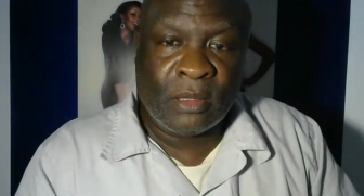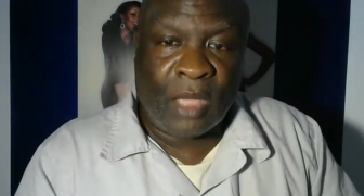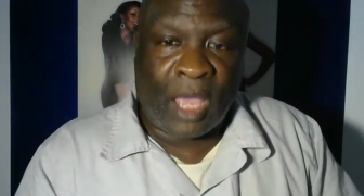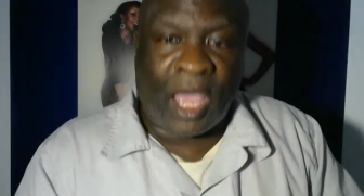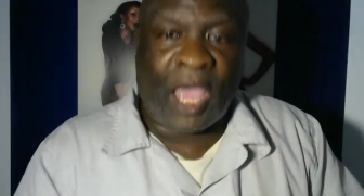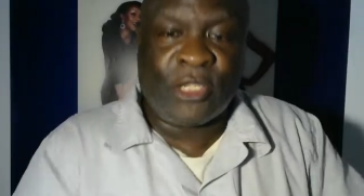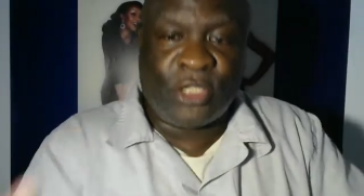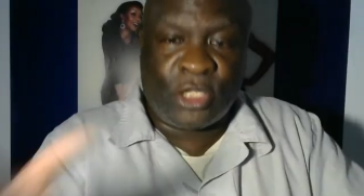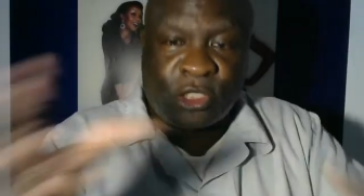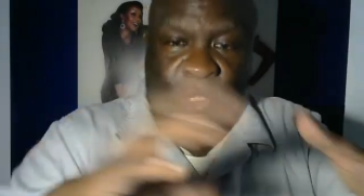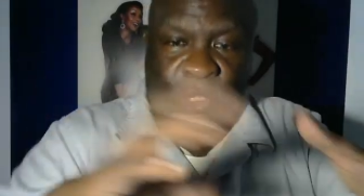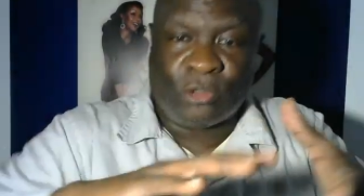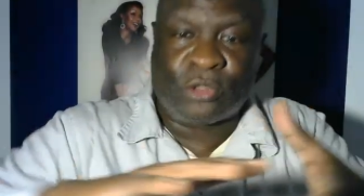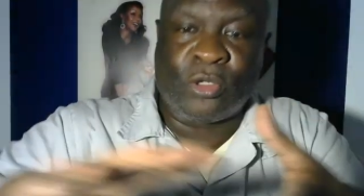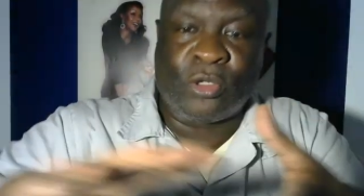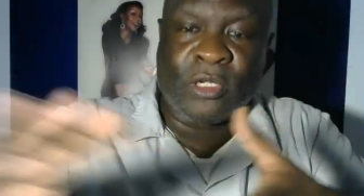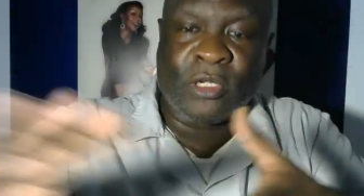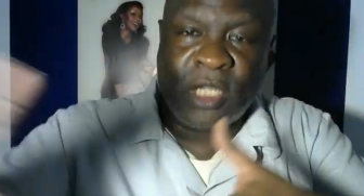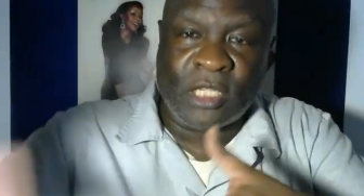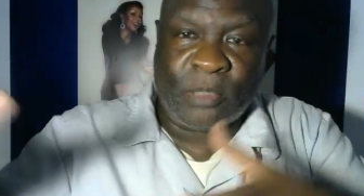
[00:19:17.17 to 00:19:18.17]
I just go
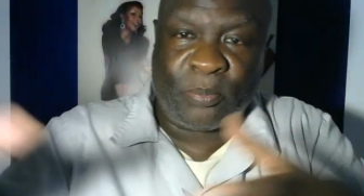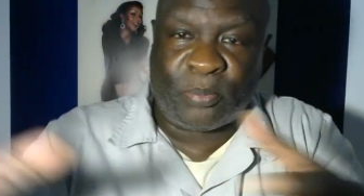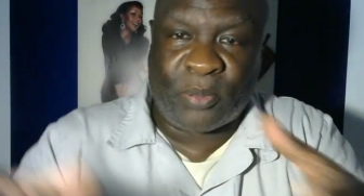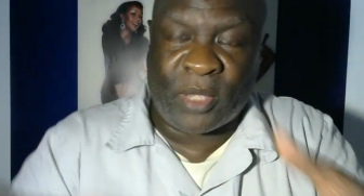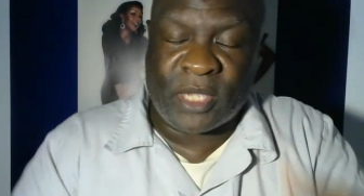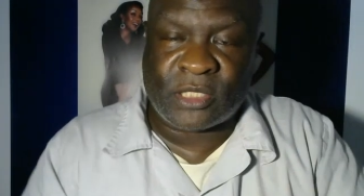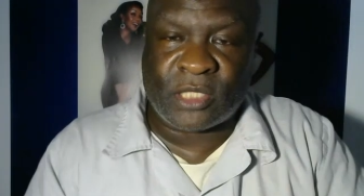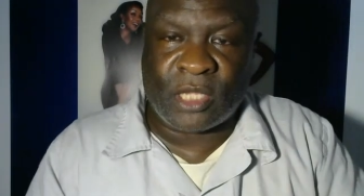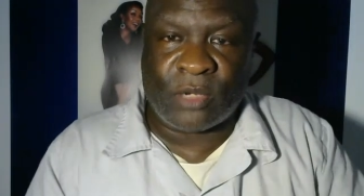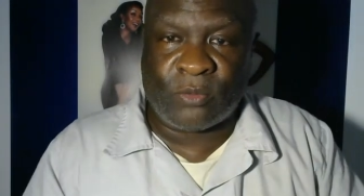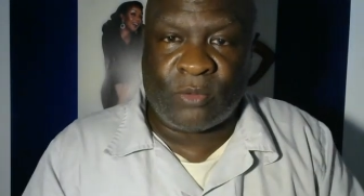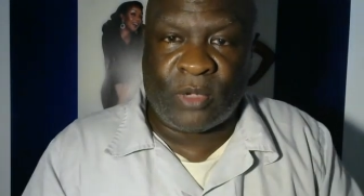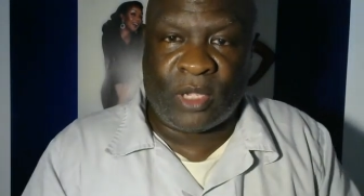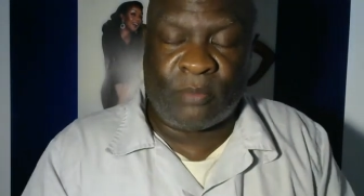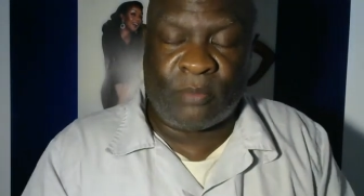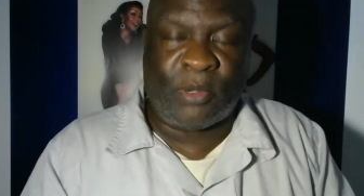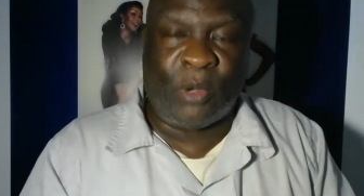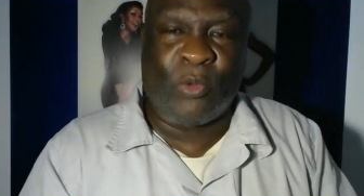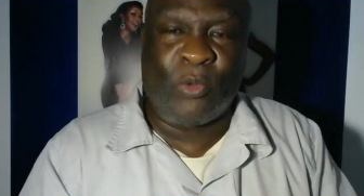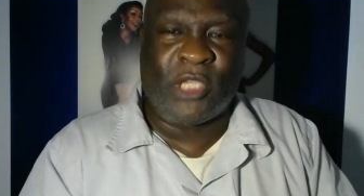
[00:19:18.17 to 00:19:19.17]
to another place that rent.
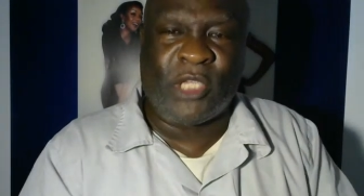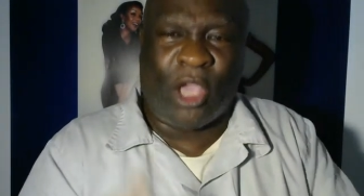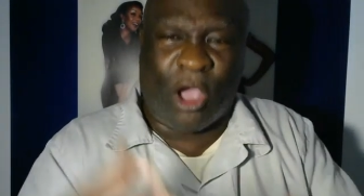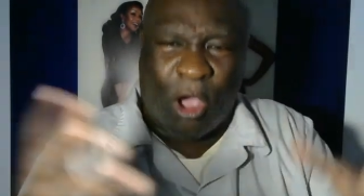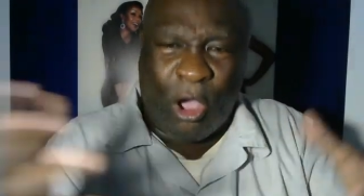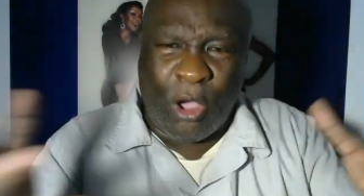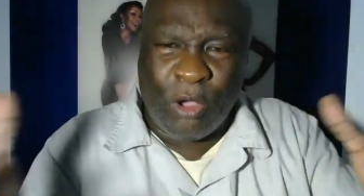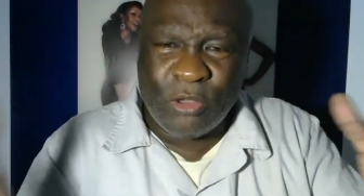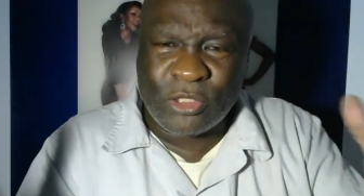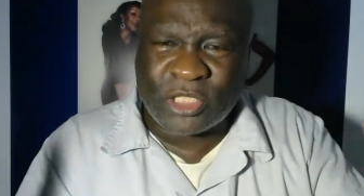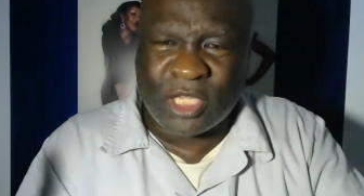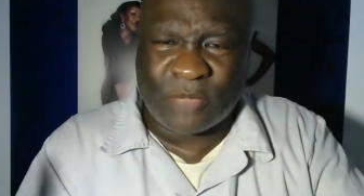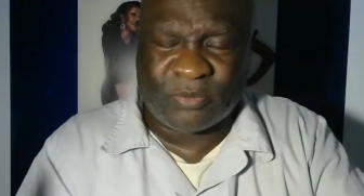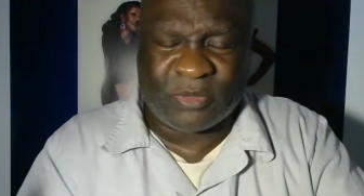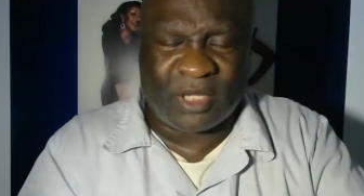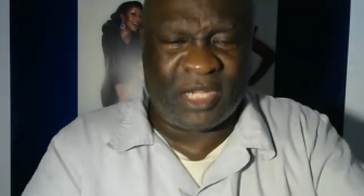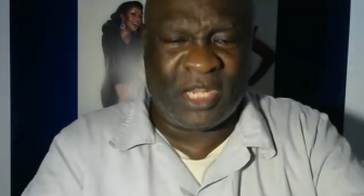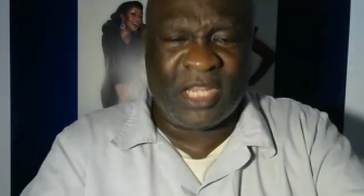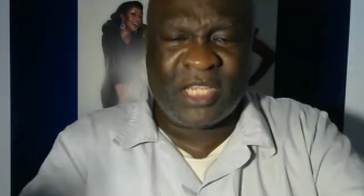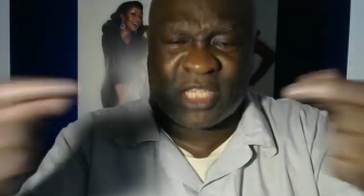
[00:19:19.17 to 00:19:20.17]
But when you own
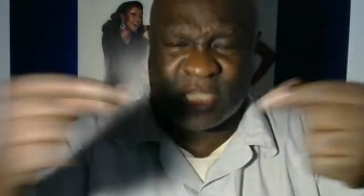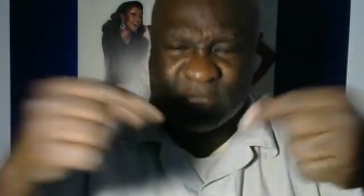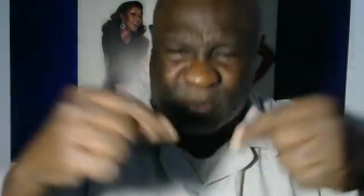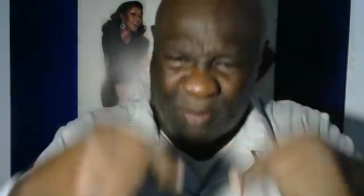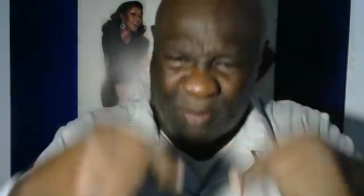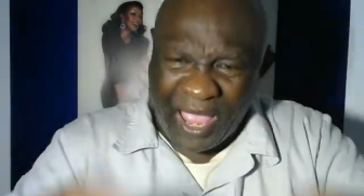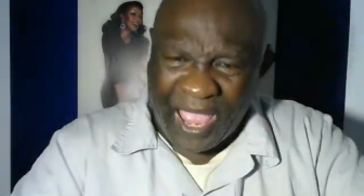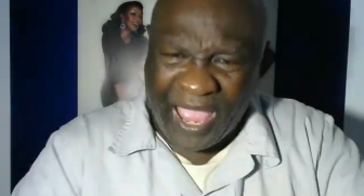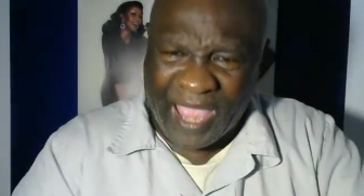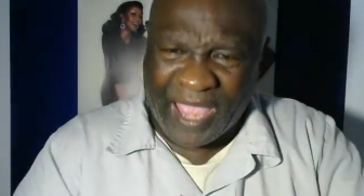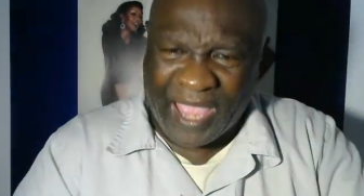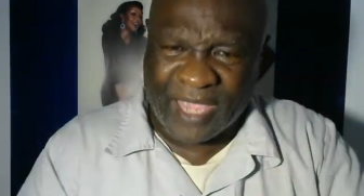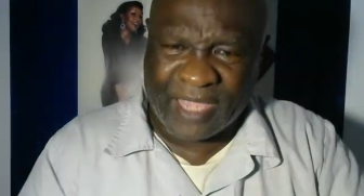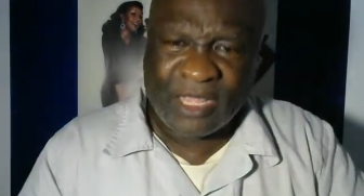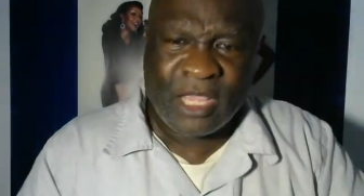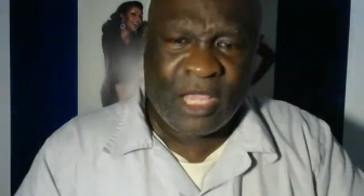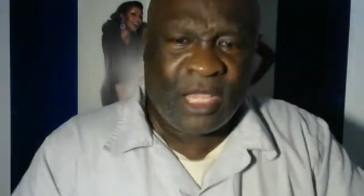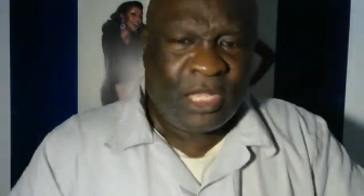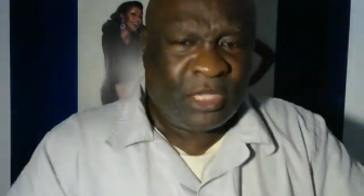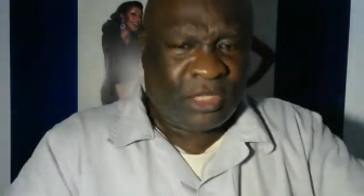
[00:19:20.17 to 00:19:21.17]
something, this is mine.
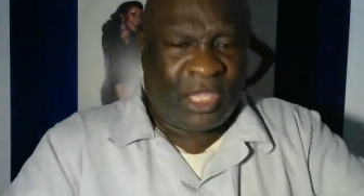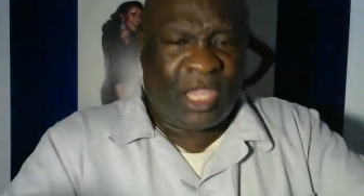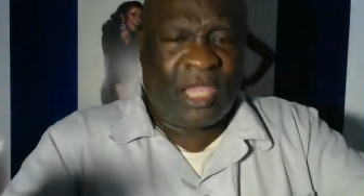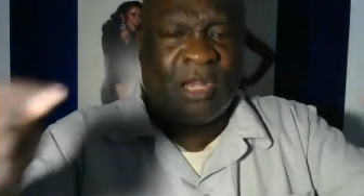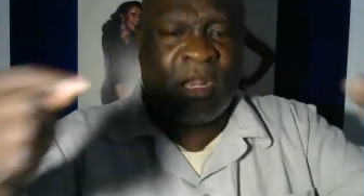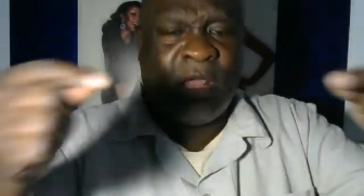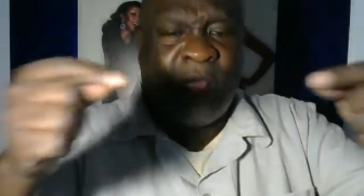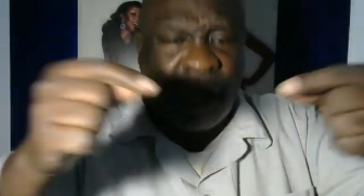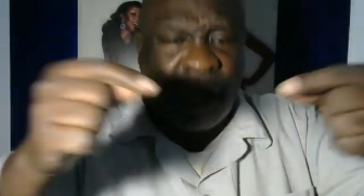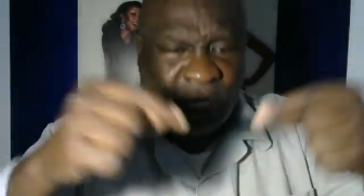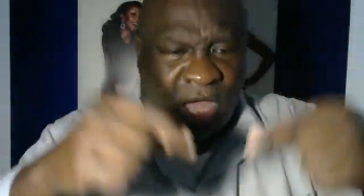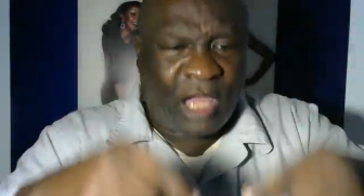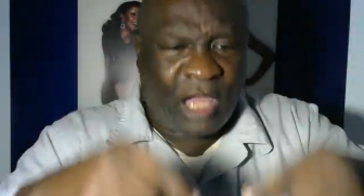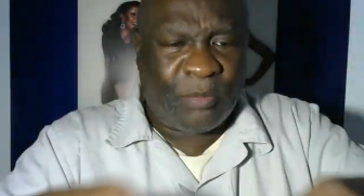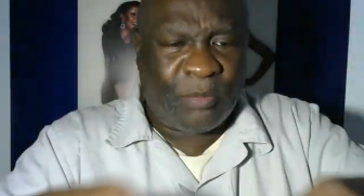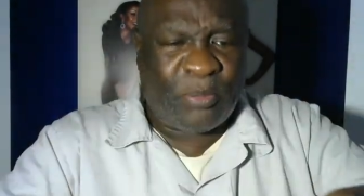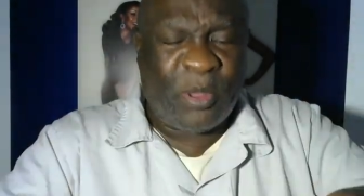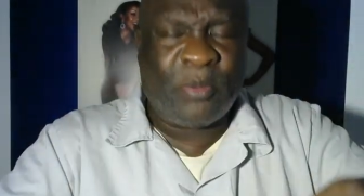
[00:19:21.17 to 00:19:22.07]
Then a lot of